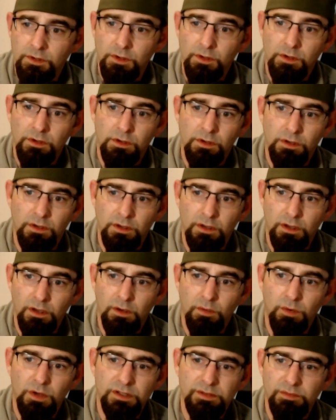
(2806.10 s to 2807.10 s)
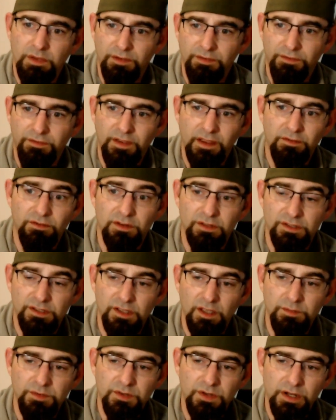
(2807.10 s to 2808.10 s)
What is my favorite
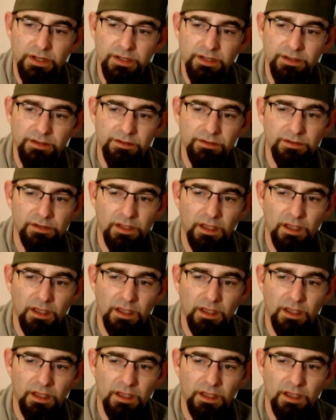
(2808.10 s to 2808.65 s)
substrate to use?